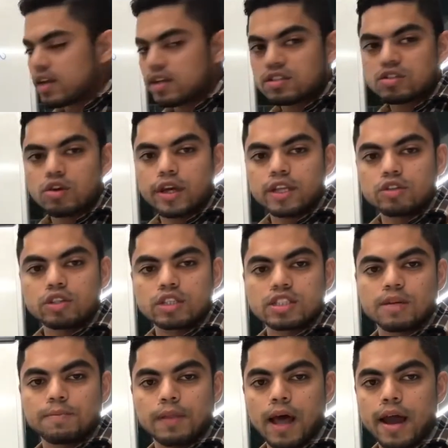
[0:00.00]
is going to the
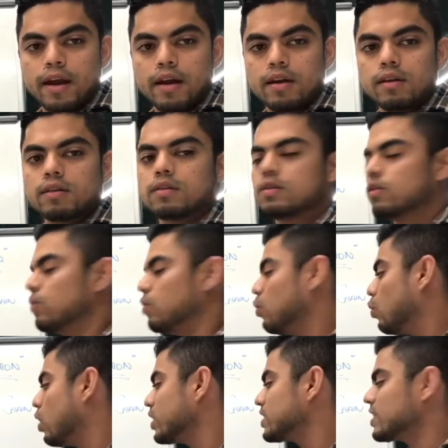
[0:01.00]
supplier,
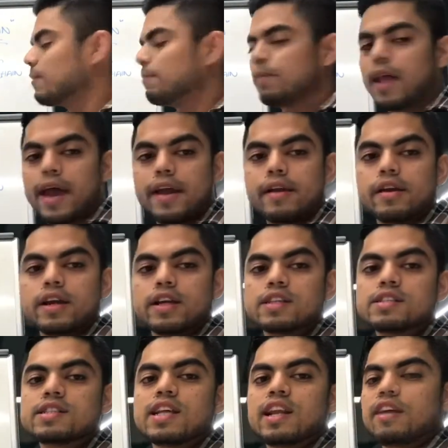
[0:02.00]
what supplier
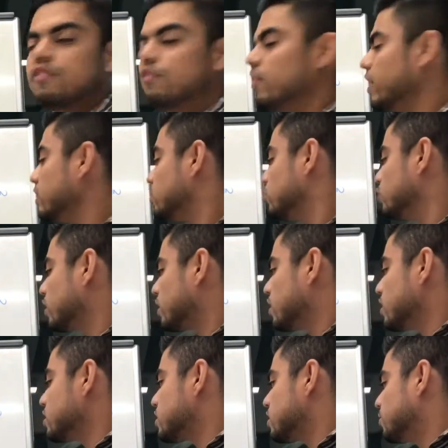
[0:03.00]
is delivering to the
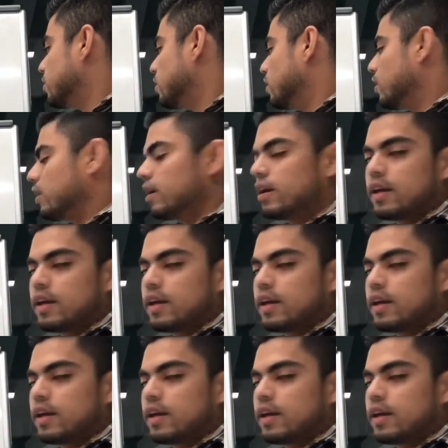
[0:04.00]
customer,